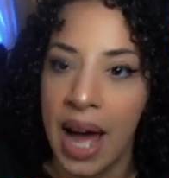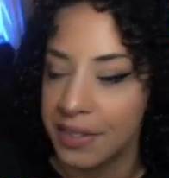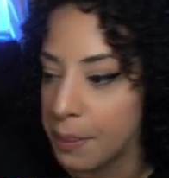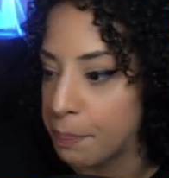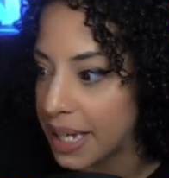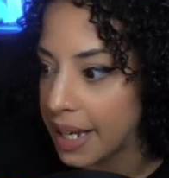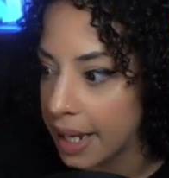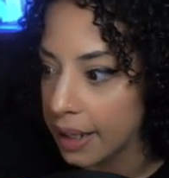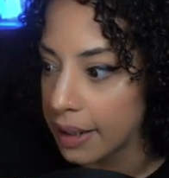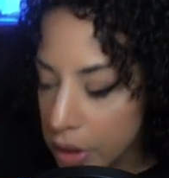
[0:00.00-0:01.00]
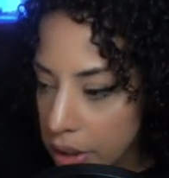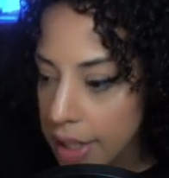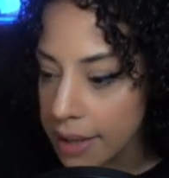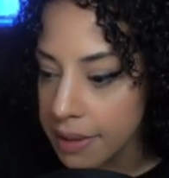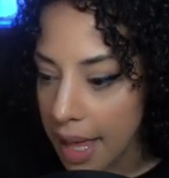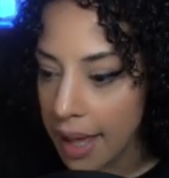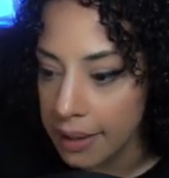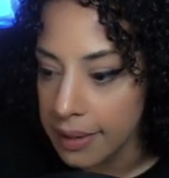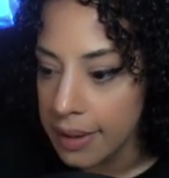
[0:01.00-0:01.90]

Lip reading: at the beginning. Look at that.